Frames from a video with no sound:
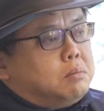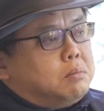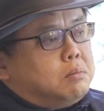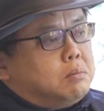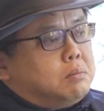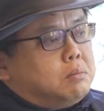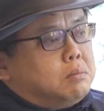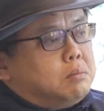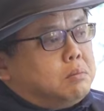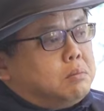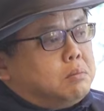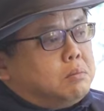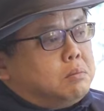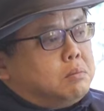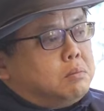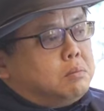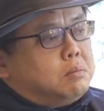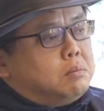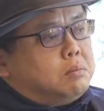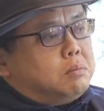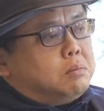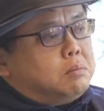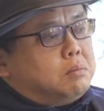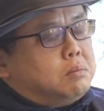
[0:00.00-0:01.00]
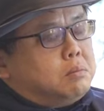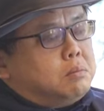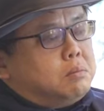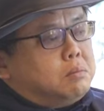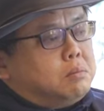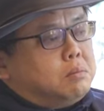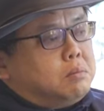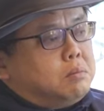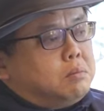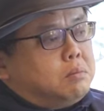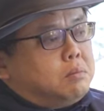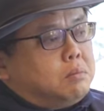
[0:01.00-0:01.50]

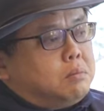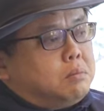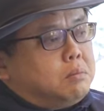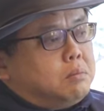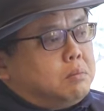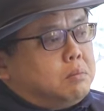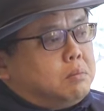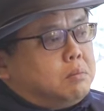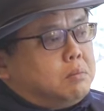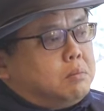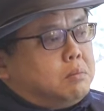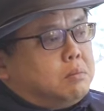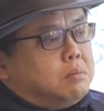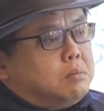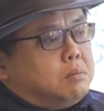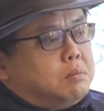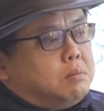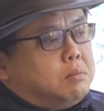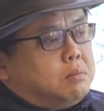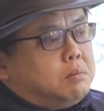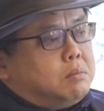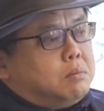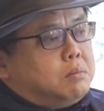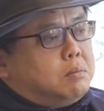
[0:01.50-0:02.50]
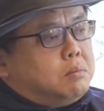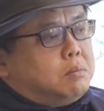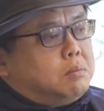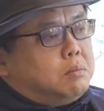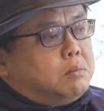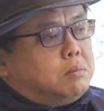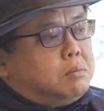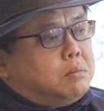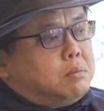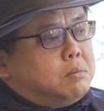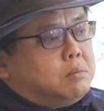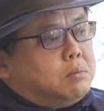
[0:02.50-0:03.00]

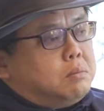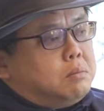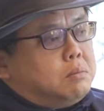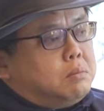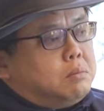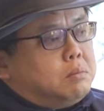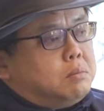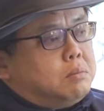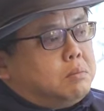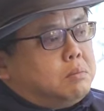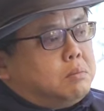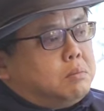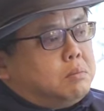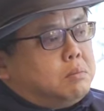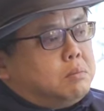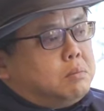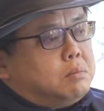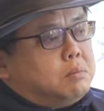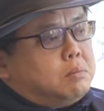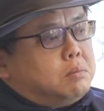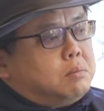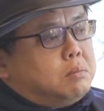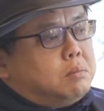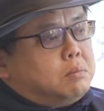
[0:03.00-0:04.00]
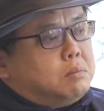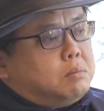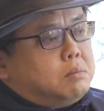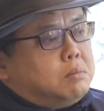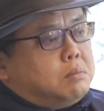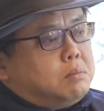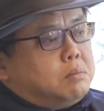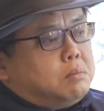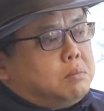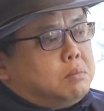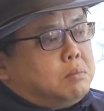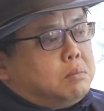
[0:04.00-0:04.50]

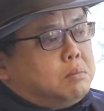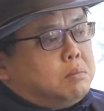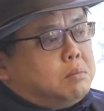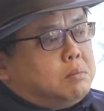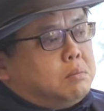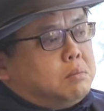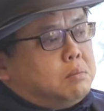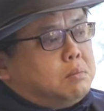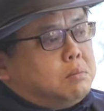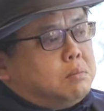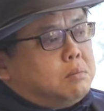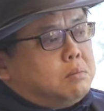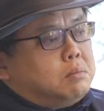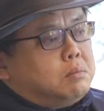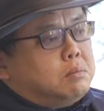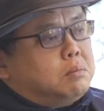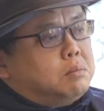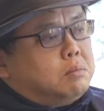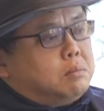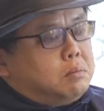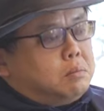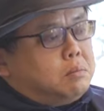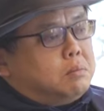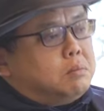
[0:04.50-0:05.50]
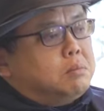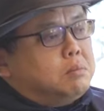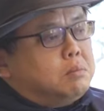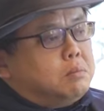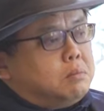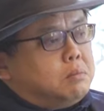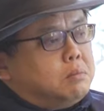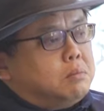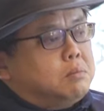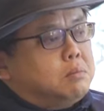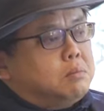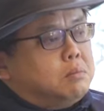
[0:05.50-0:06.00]

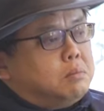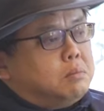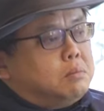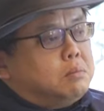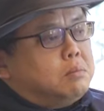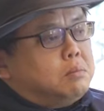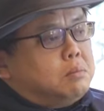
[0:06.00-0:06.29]
(silent)